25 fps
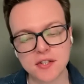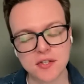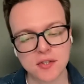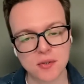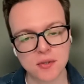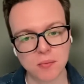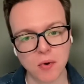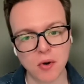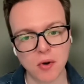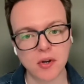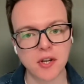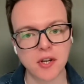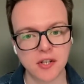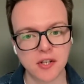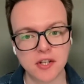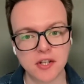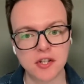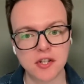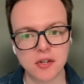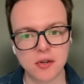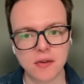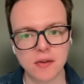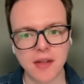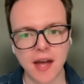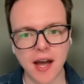So what can
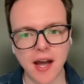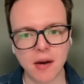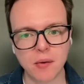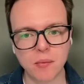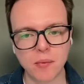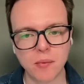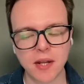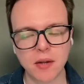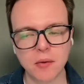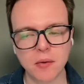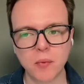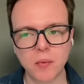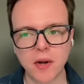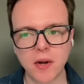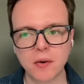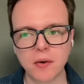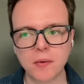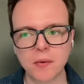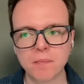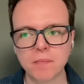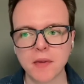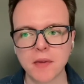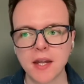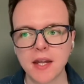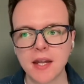you do that way?
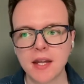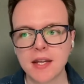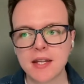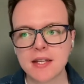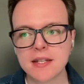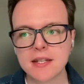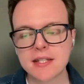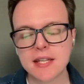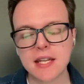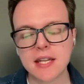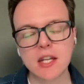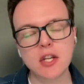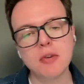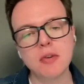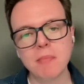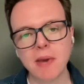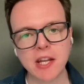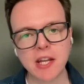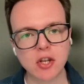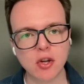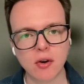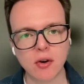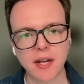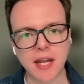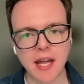Well, say you
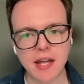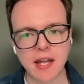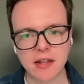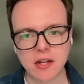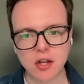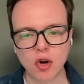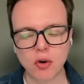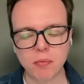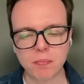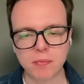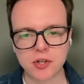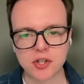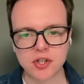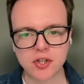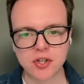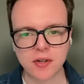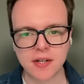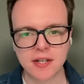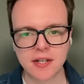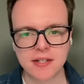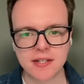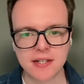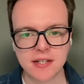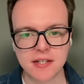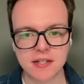might not get the
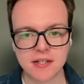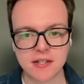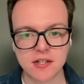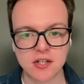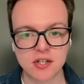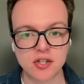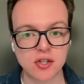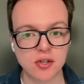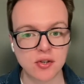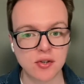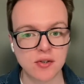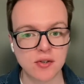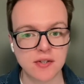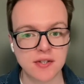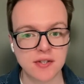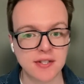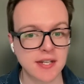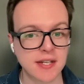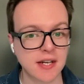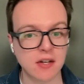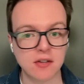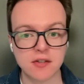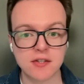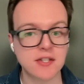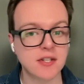opportunities to choose
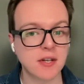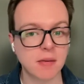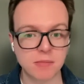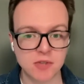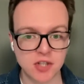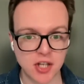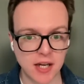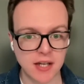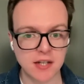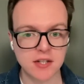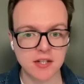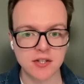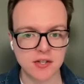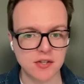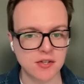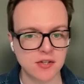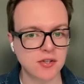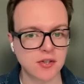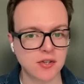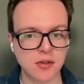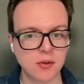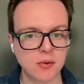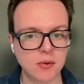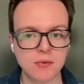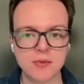certain subjects at
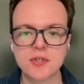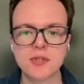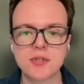school.